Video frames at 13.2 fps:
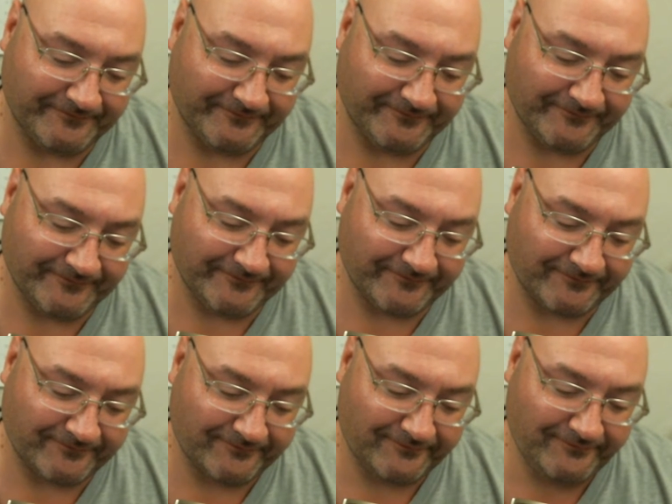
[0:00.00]

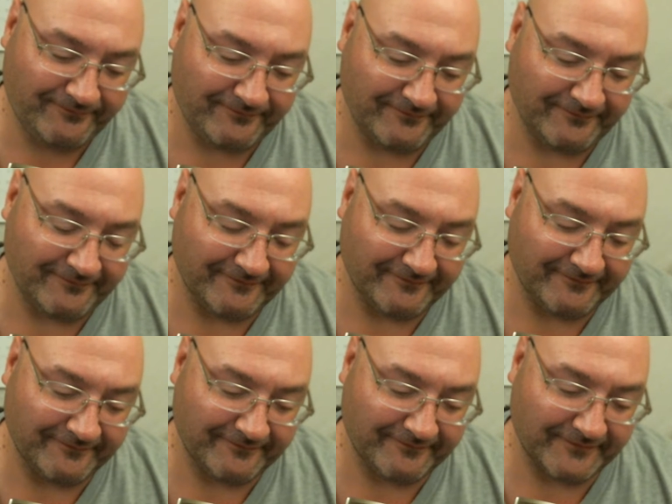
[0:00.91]

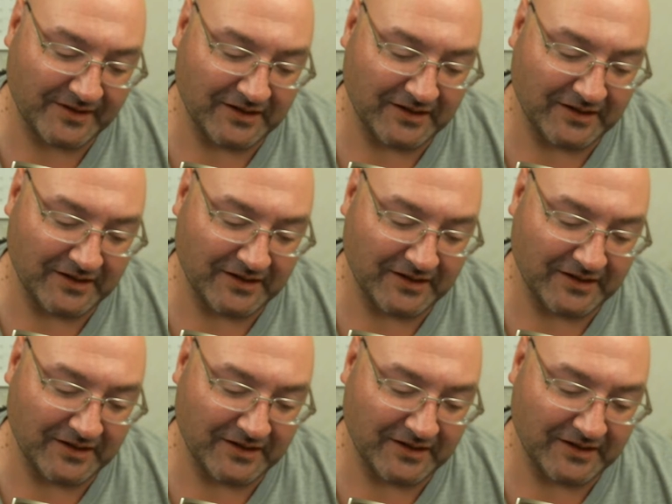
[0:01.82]
Nobody speaks.